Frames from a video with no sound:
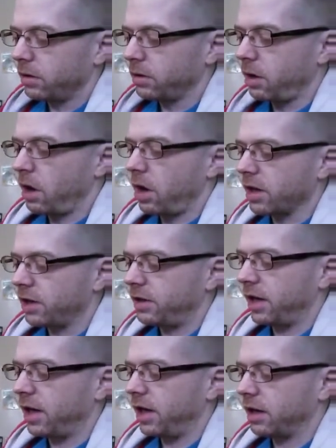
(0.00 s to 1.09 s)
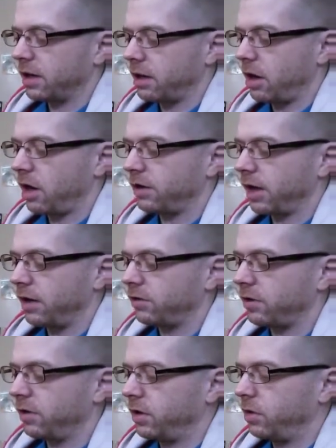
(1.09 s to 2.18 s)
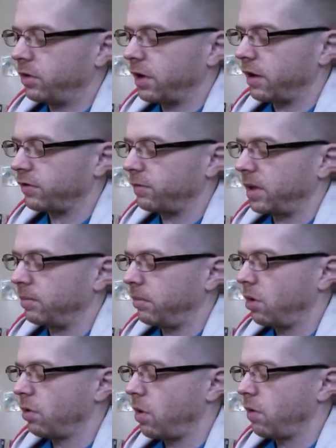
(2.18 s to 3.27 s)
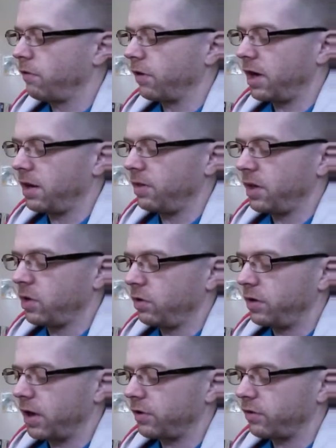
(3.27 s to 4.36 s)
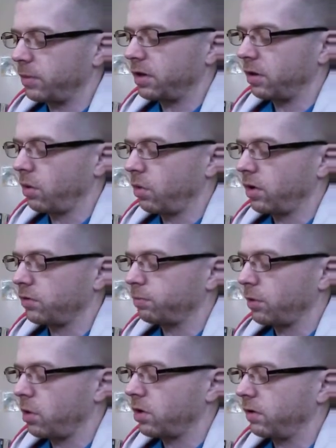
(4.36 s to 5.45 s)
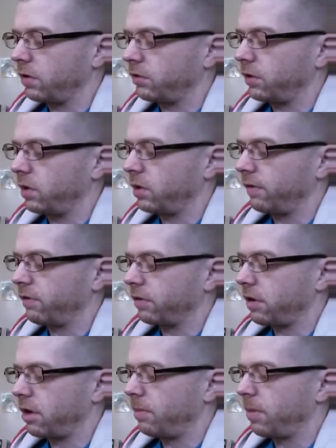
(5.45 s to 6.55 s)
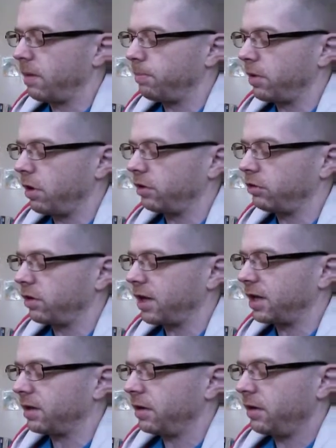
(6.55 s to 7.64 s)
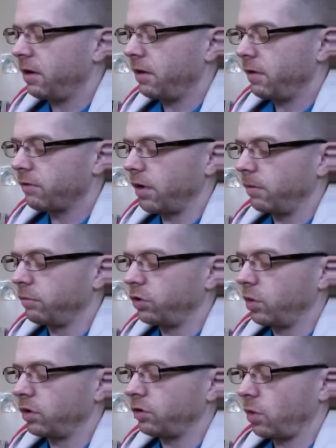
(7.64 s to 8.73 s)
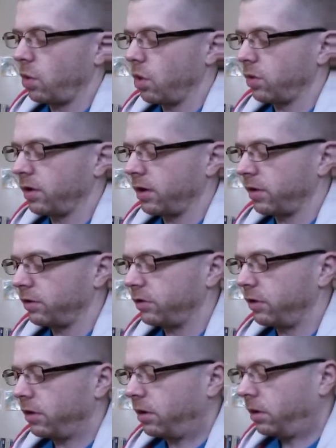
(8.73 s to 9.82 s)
law contain contents in the New Testament. Moreover, in the New Testament, the Lord has broken the seal of the law by purging it from Jewish ordinance.